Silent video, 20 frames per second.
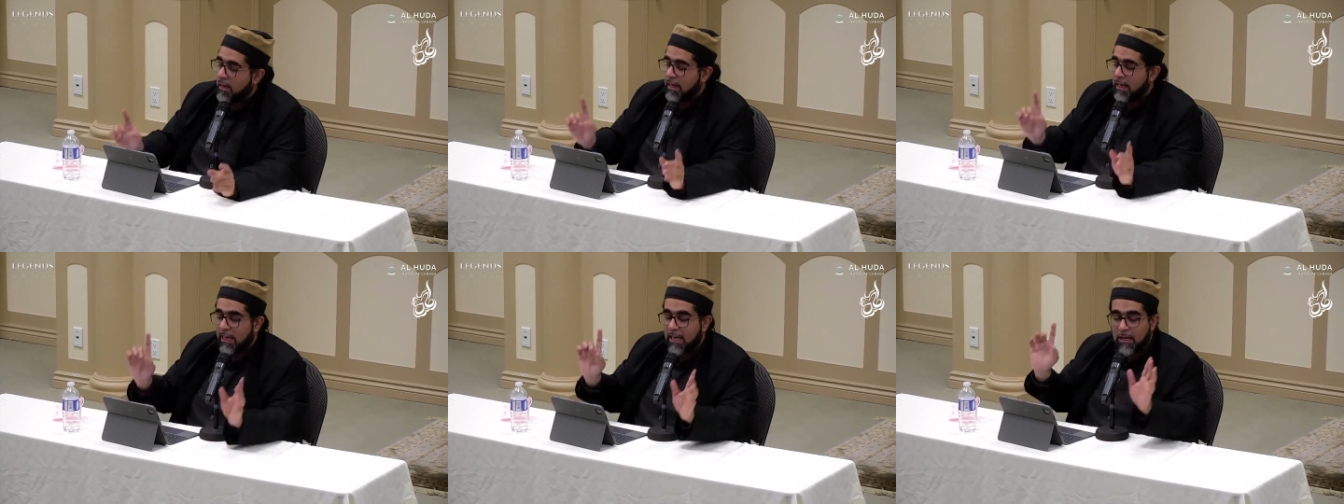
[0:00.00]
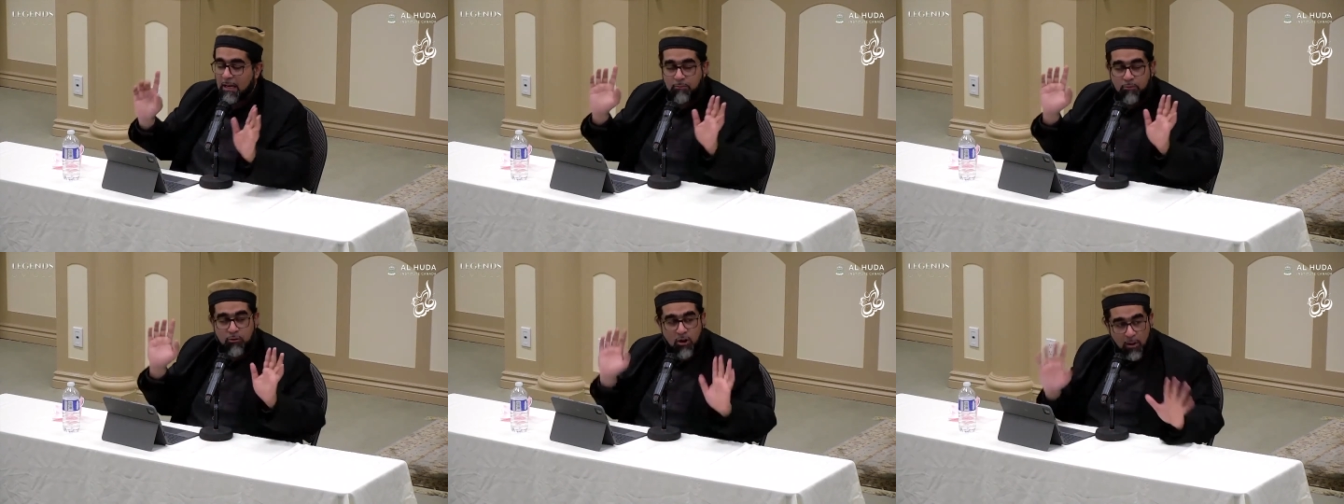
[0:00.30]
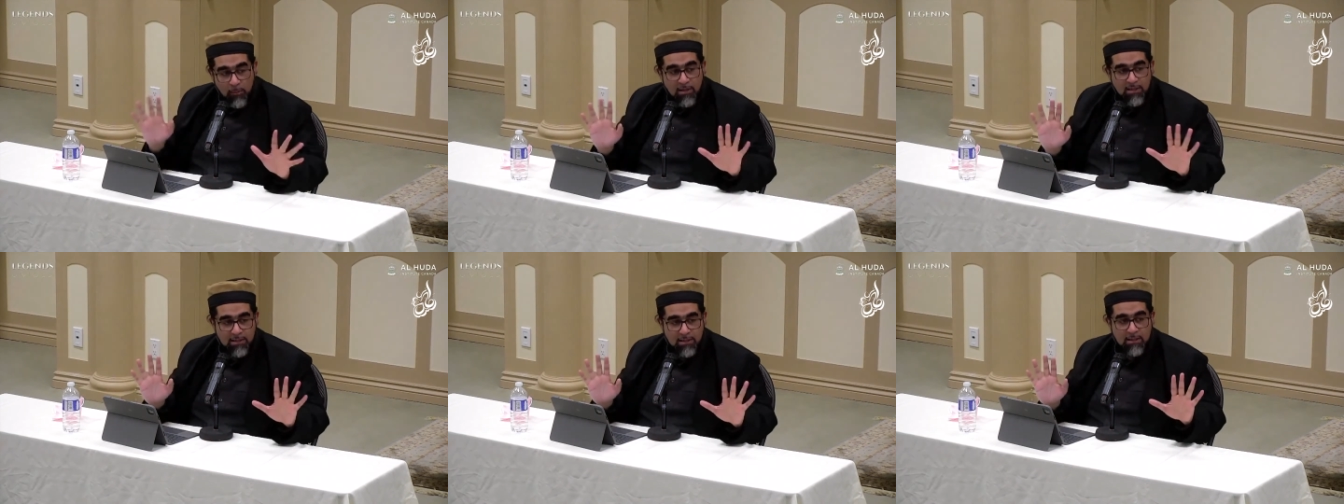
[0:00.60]
he
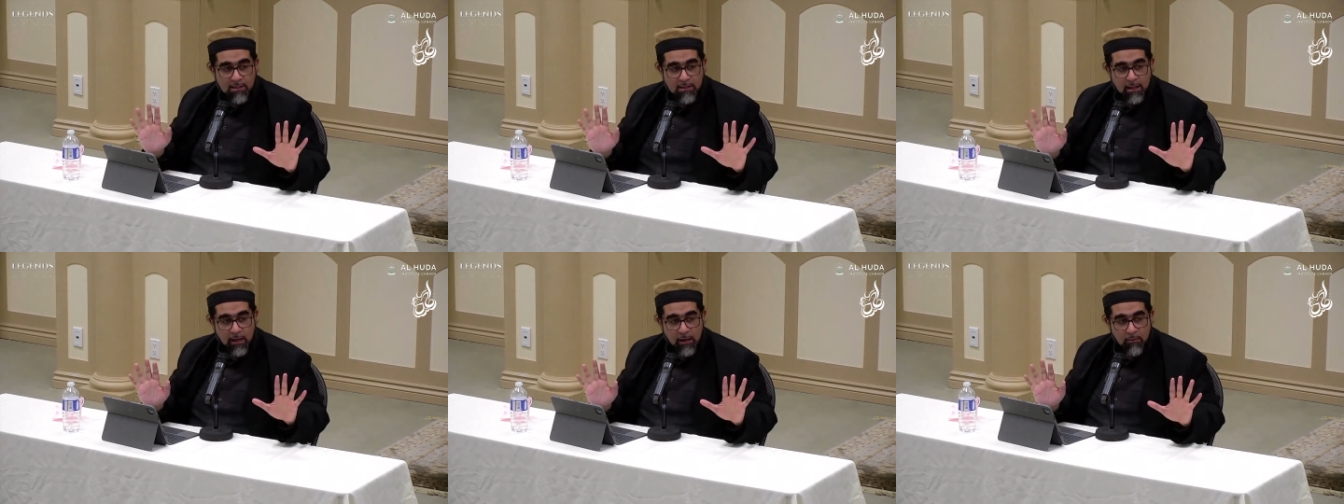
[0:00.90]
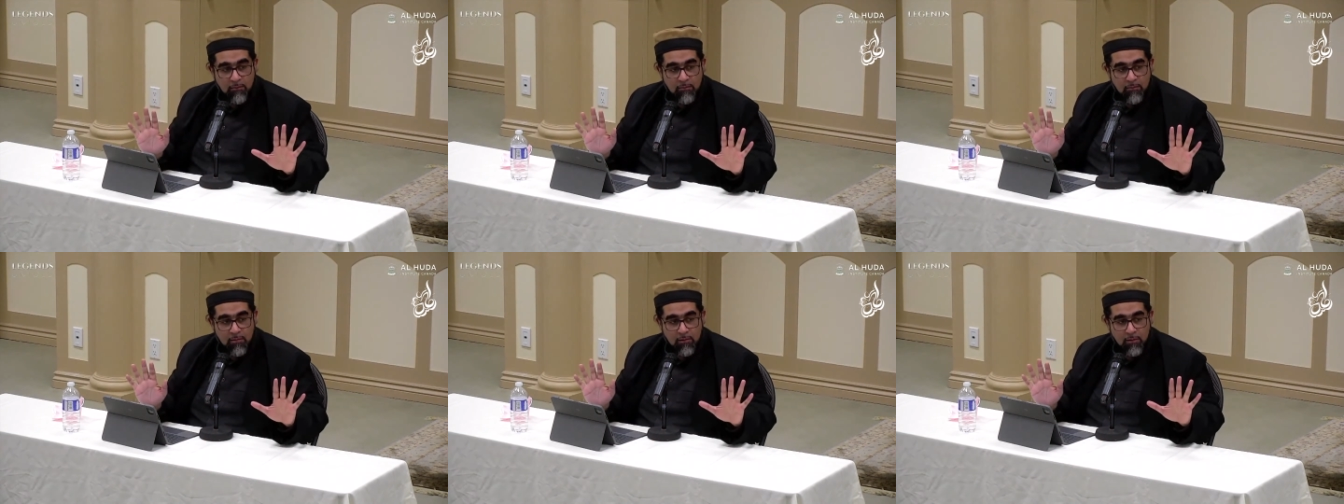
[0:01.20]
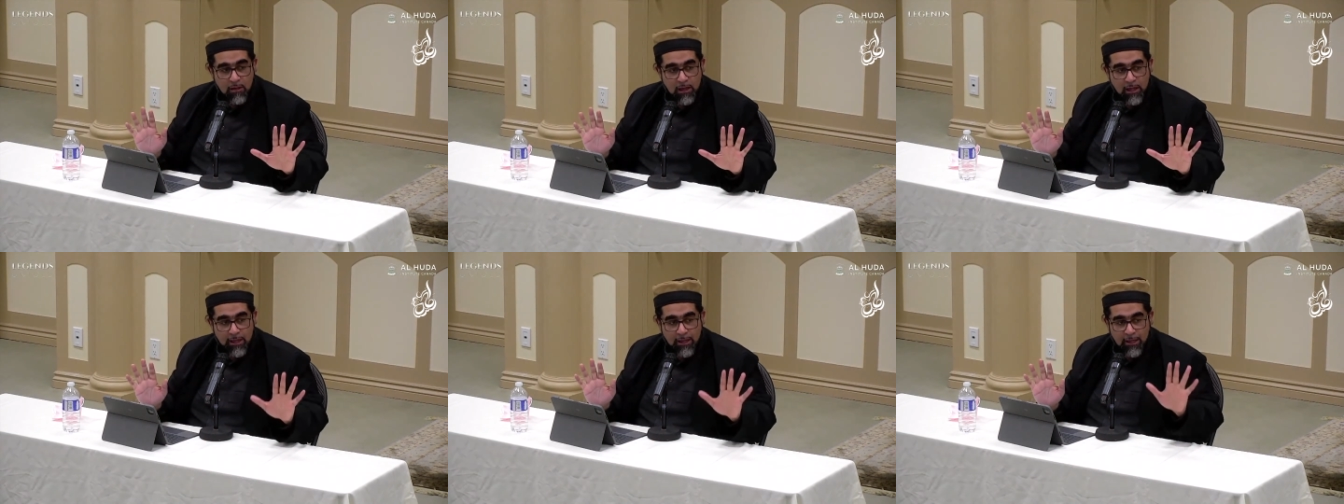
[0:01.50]
promises him
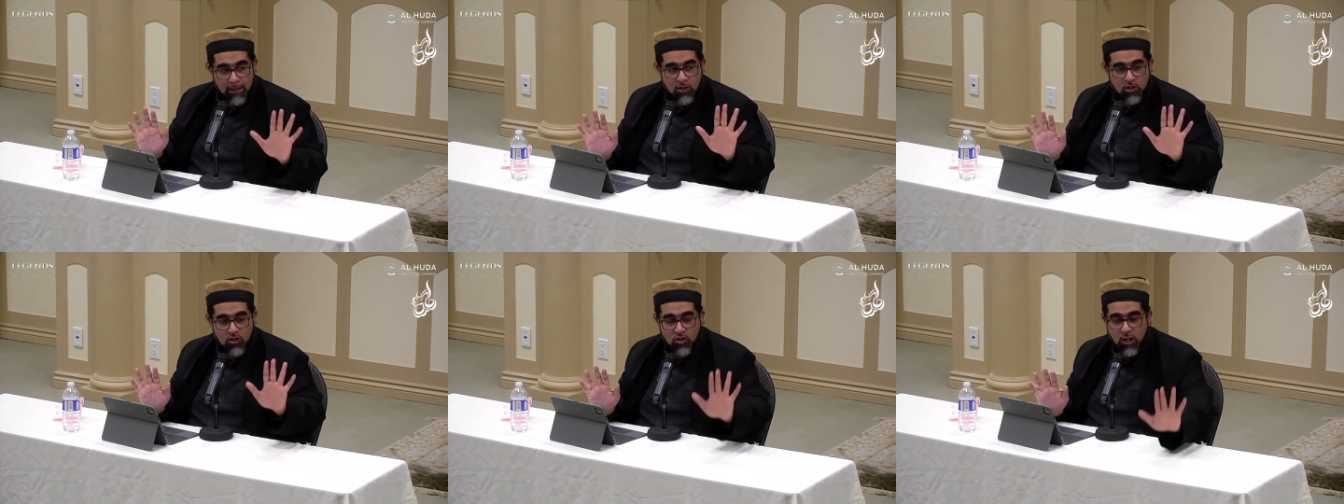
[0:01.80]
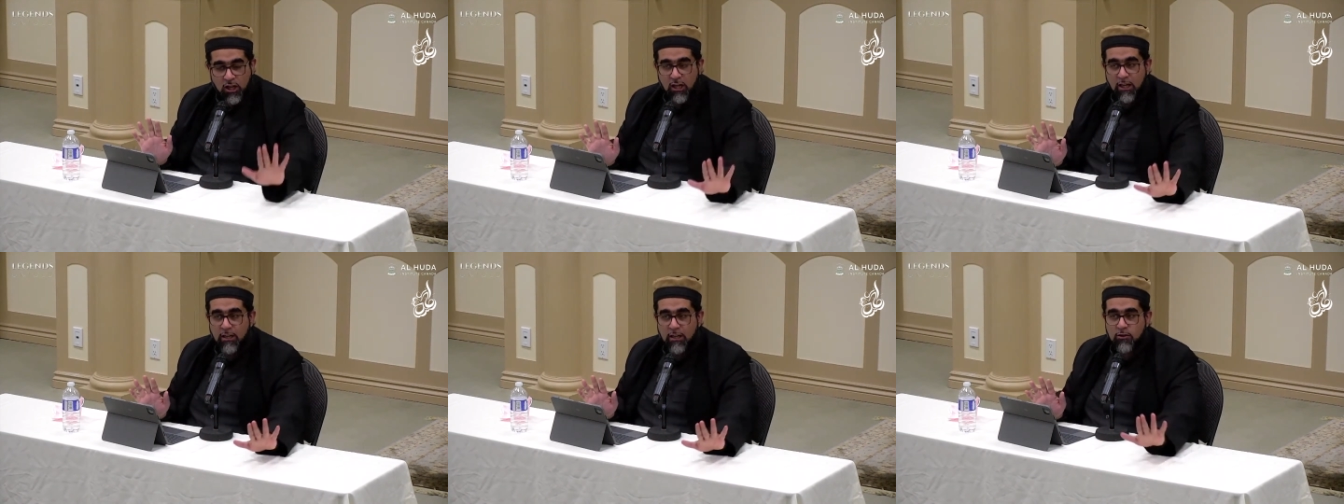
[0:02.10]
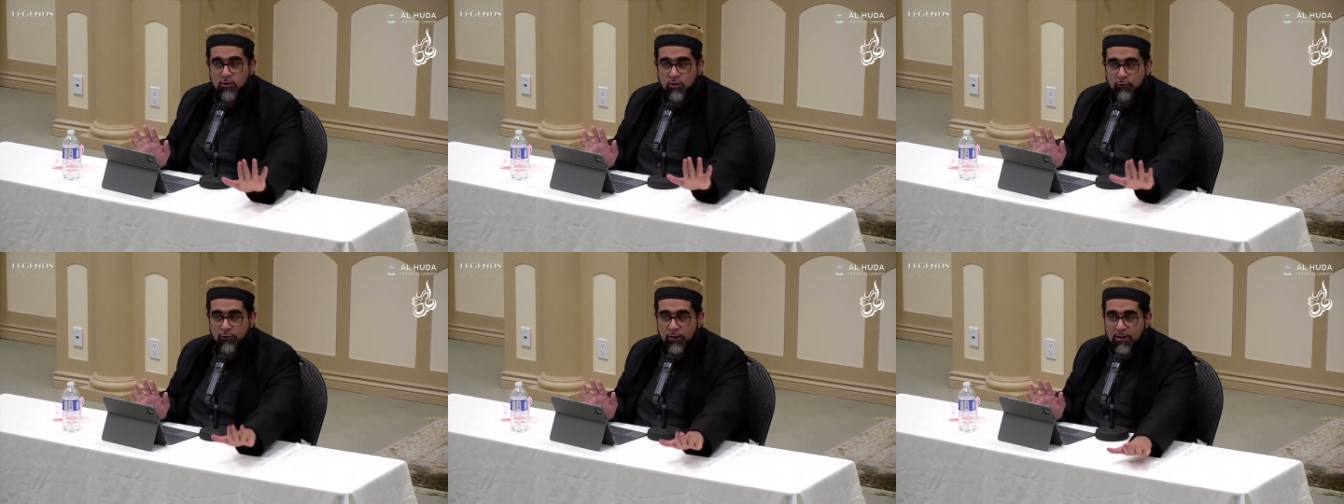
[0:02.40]
in
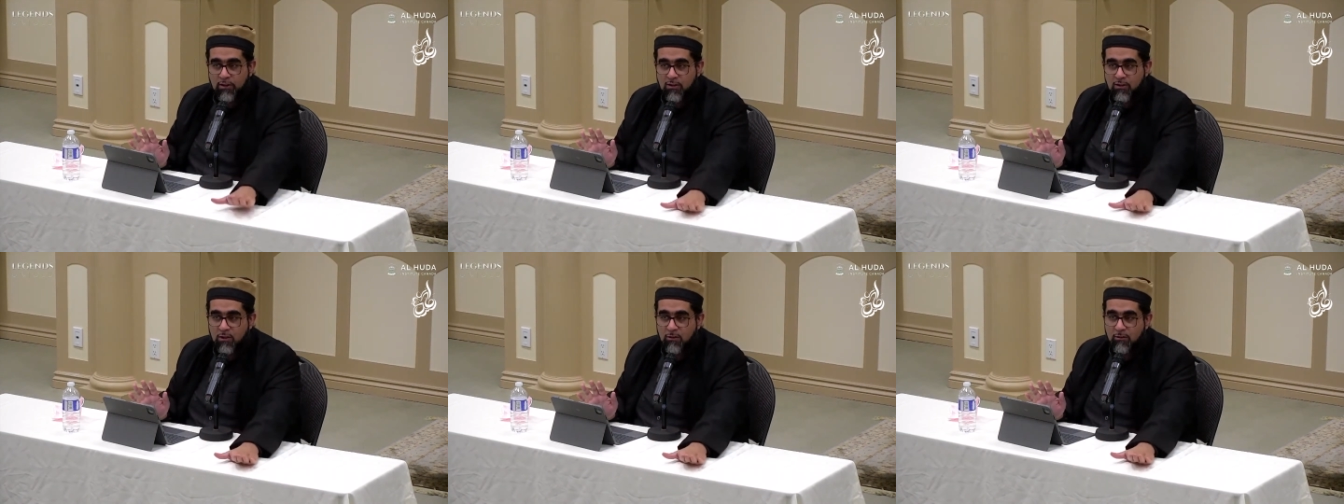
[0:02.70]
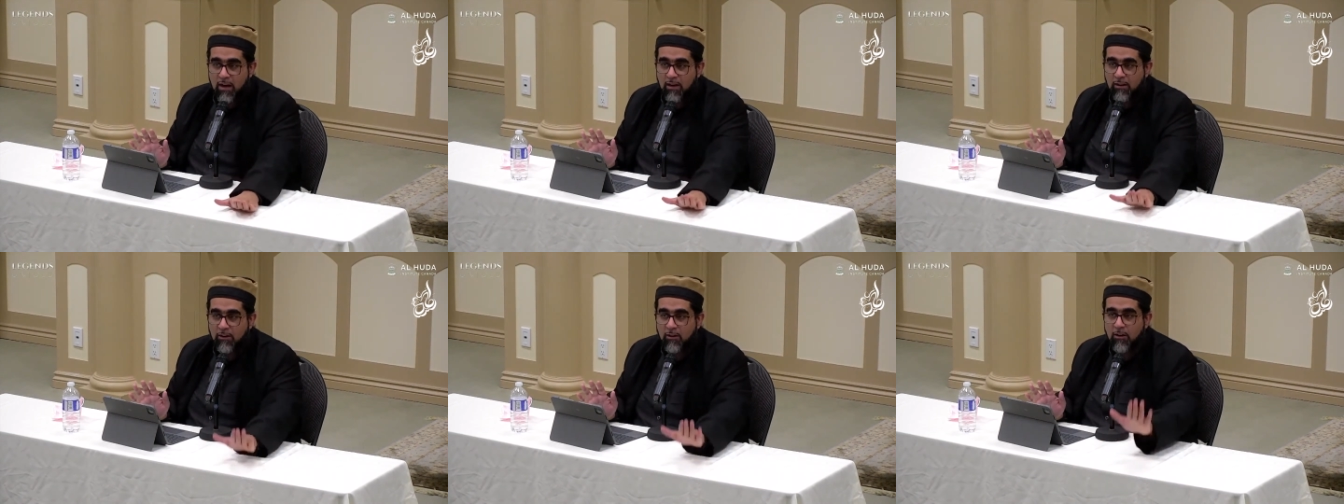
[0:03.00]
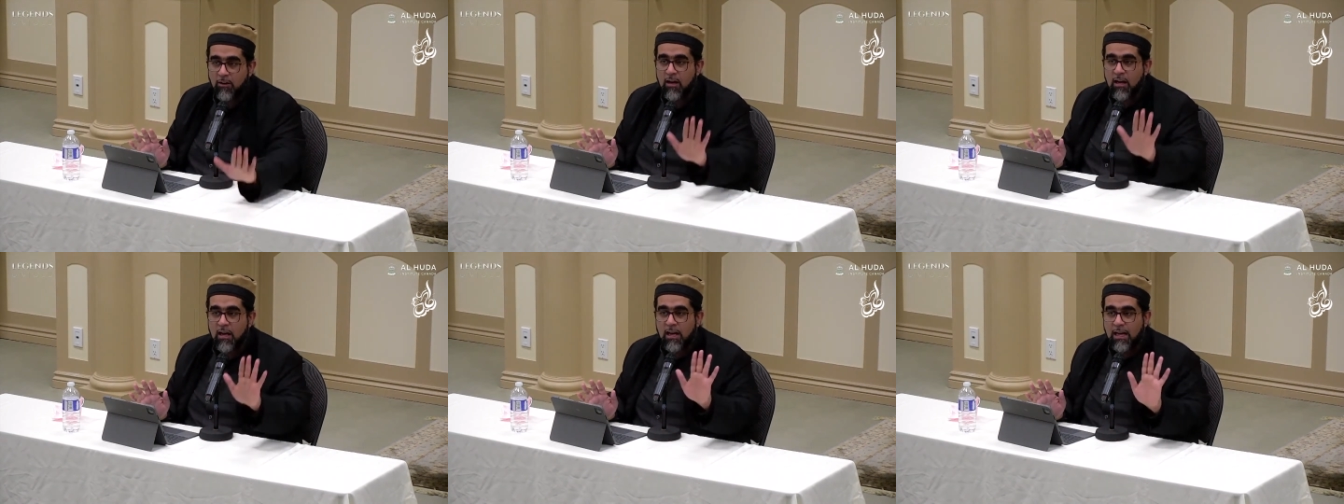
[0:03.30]
exchange of his surrender,